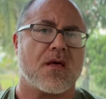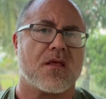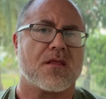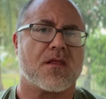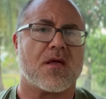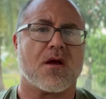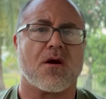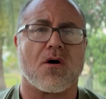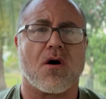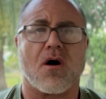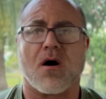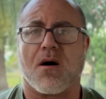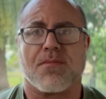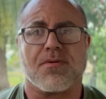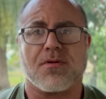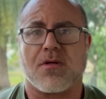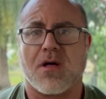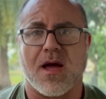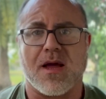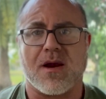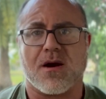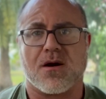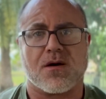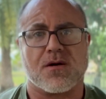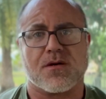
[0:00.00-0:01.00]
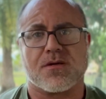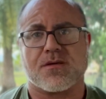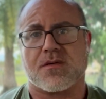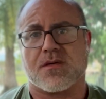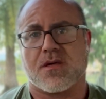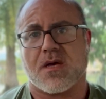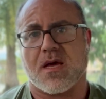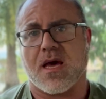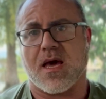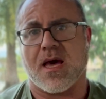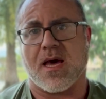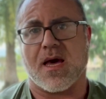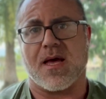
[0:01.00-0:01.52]
They're all players,
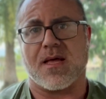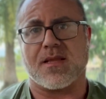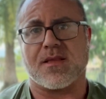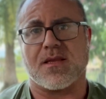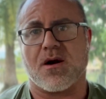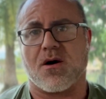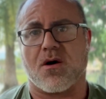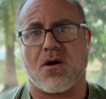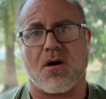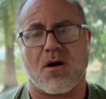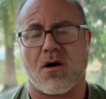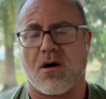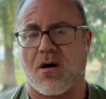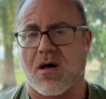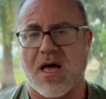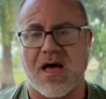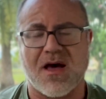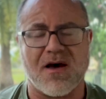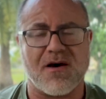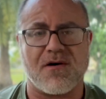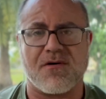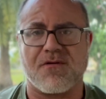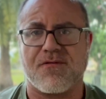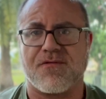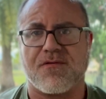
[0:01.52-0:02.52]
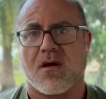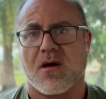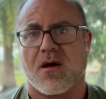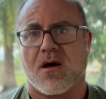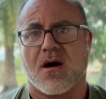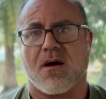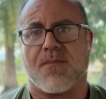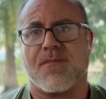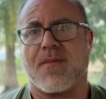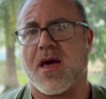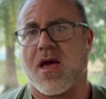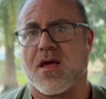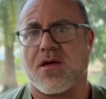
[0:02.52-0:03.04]
and they all have
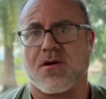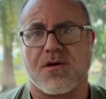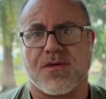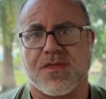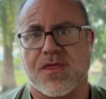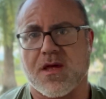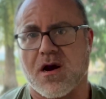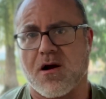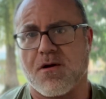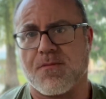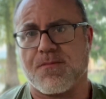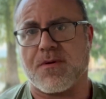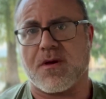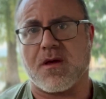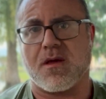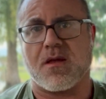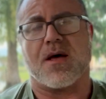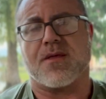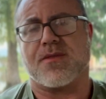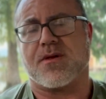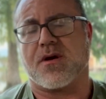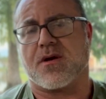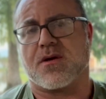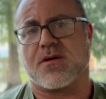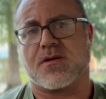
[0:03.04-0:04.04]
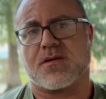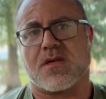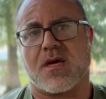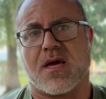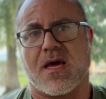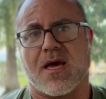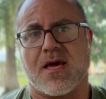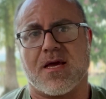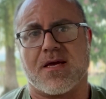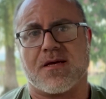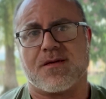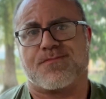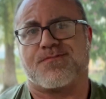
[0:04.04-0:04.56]
a manual therapy. There's
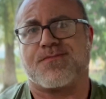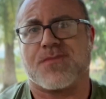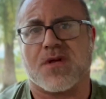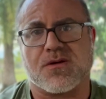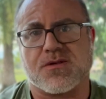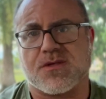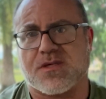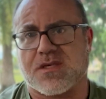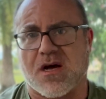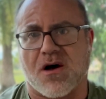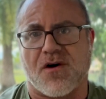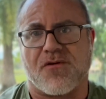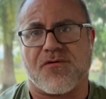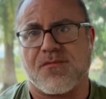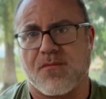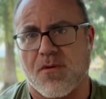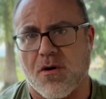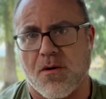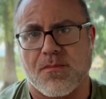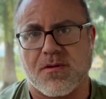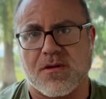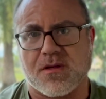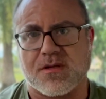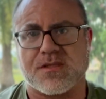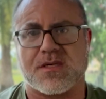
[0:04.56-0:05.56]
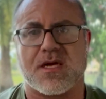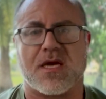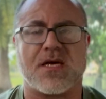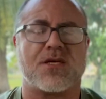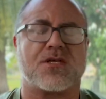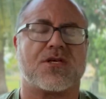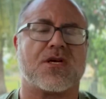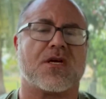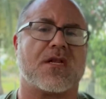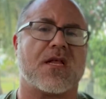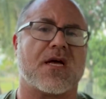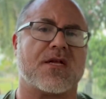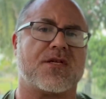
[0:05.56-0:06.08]
a
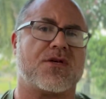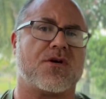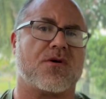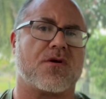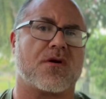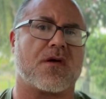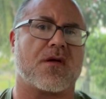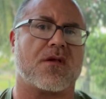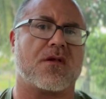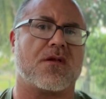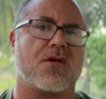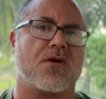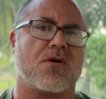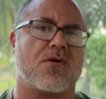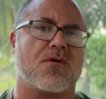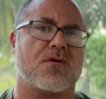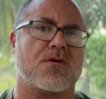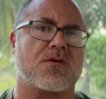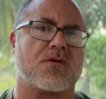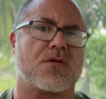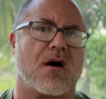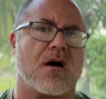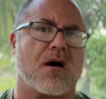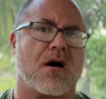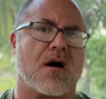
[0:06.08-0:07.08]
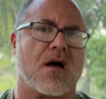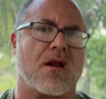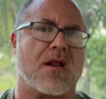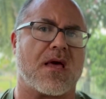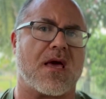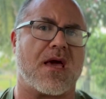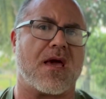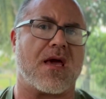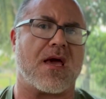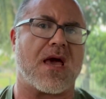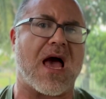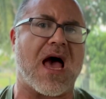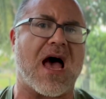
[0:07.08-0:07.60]
self-mobilization that you can use on
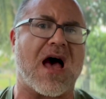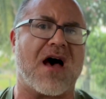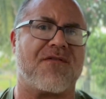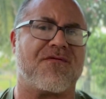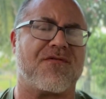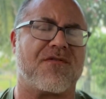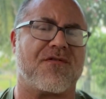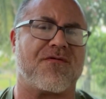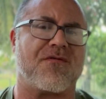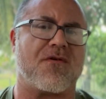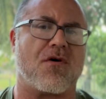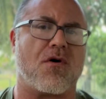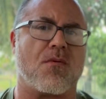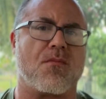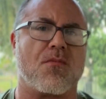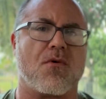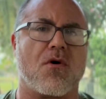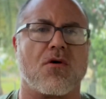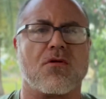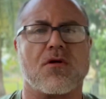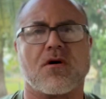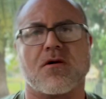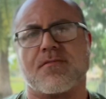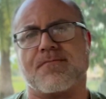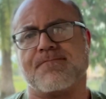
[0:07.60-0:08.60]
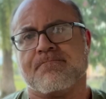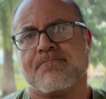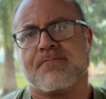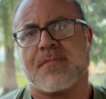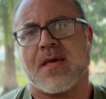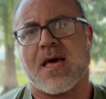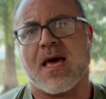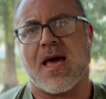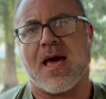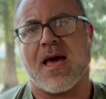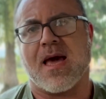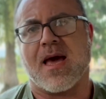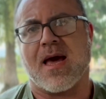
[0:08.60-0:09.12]
a half foam roller,
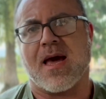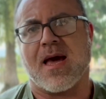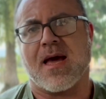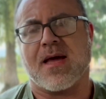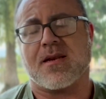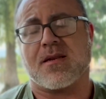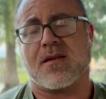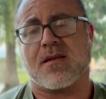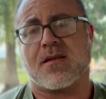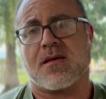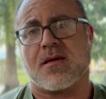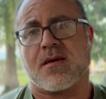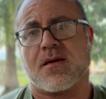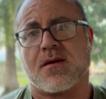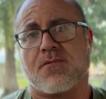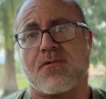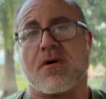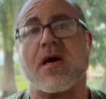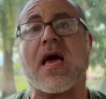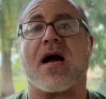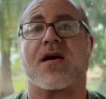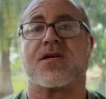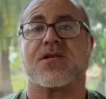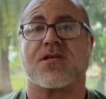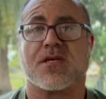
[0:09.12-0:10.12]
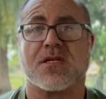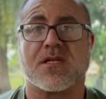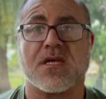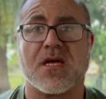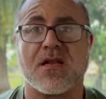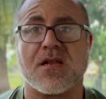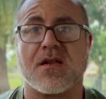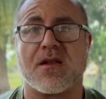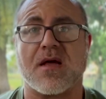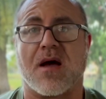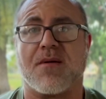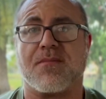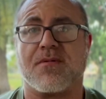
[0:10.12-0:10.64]
and we actually
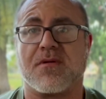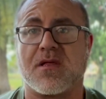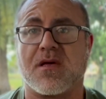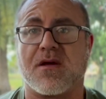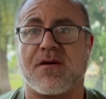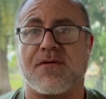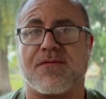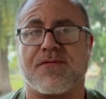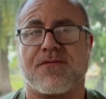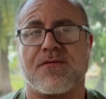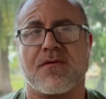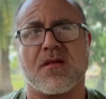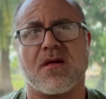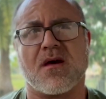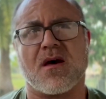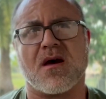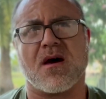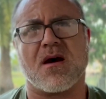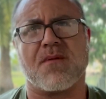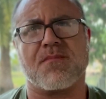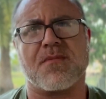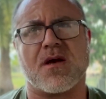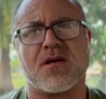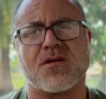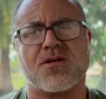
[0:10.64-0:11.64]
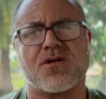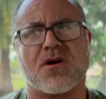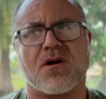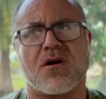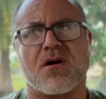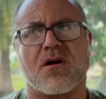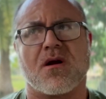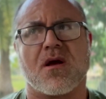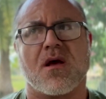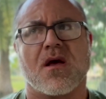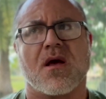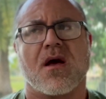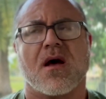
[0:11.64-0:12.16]
did, I believe, I'm not
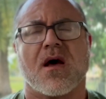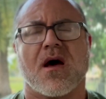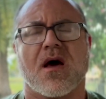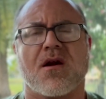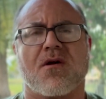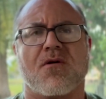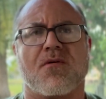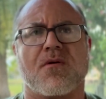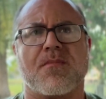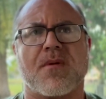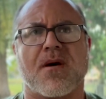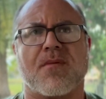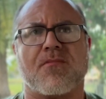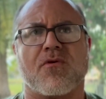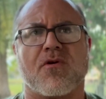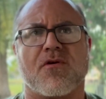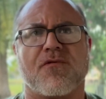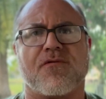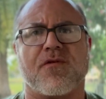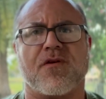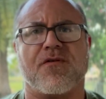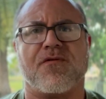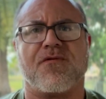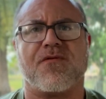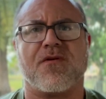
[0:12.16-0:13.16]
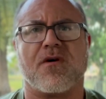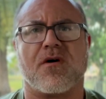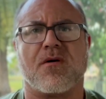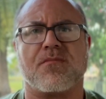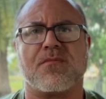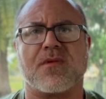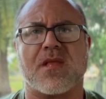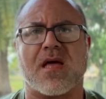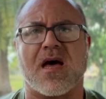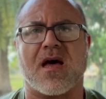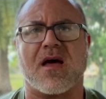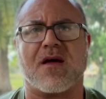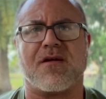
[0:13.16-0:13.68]
sure, I don't remember if we
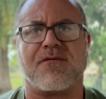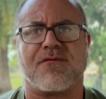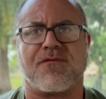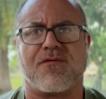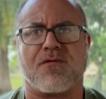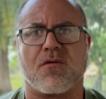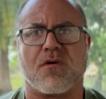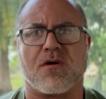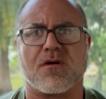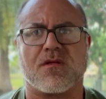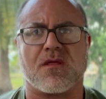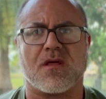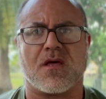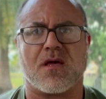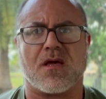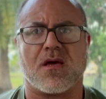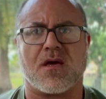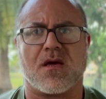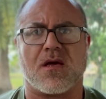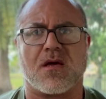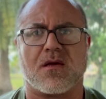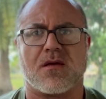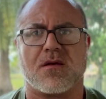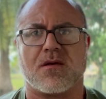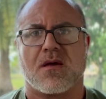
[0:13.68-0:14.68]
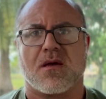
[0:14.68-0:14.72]
filmed that for the